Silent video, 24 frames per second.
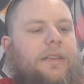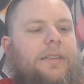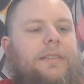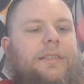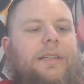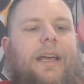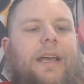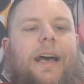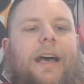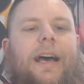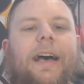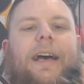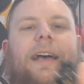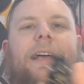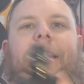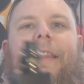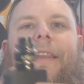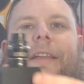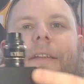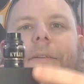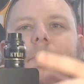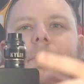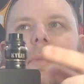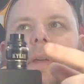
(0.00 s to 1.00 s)

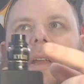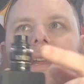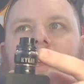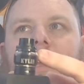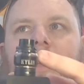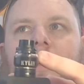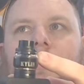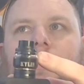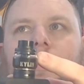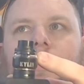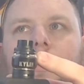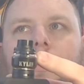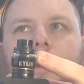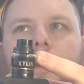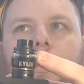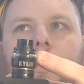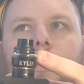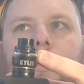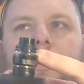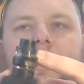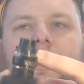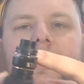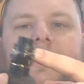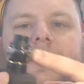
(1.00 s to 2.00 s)
Kylin Mini from my
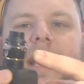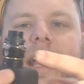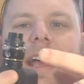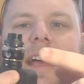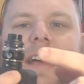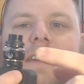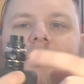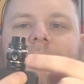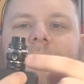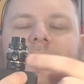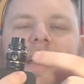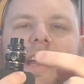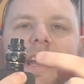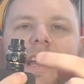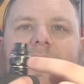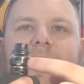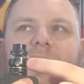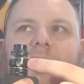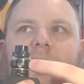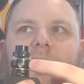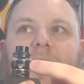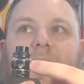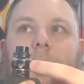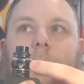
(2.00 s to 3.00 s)
boys at Vandy
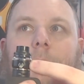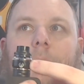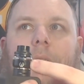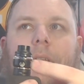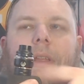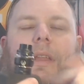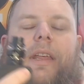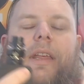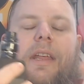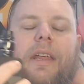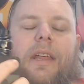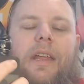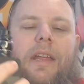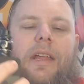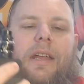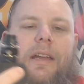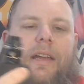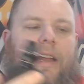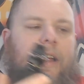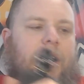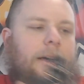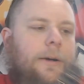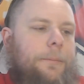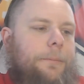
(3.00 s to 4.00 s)
Vape.
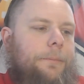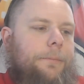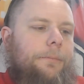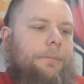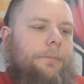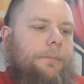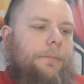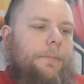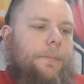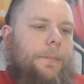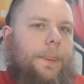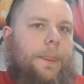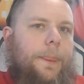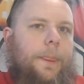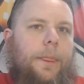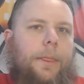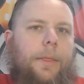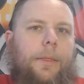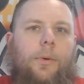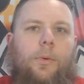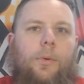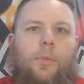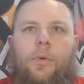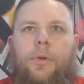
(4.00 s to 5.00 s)
Now,
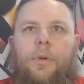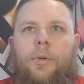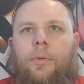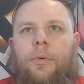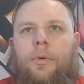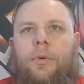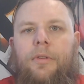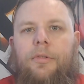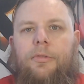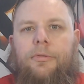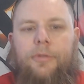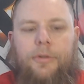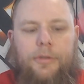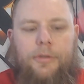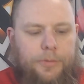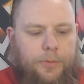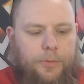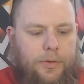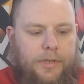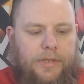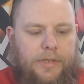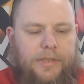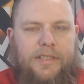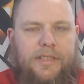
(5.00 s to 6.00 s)
we were one of the first
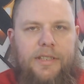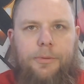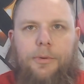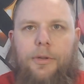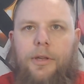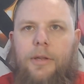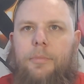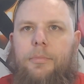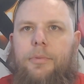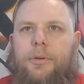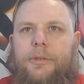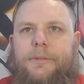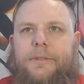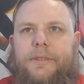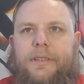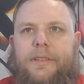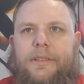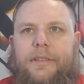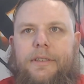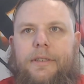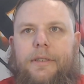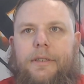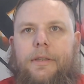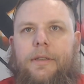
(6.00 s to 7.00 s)
ones that really pushed
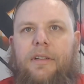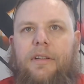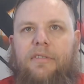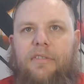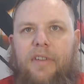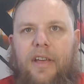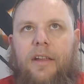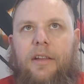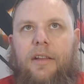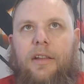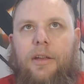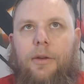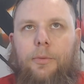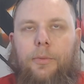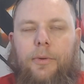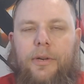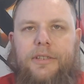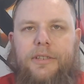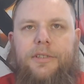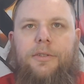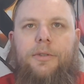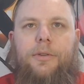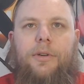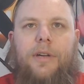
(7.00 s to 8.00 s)
the
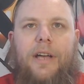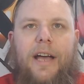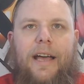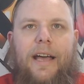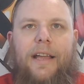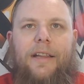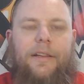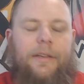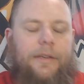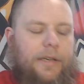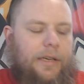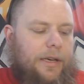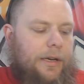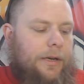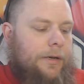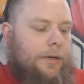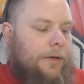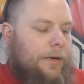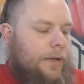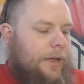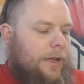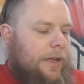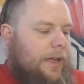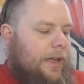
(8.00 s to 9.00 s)
original Kylin
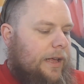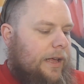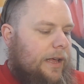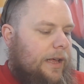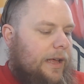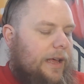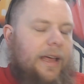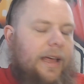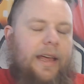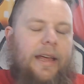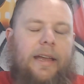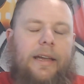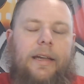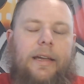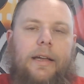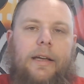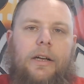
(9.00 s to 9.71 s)
here, and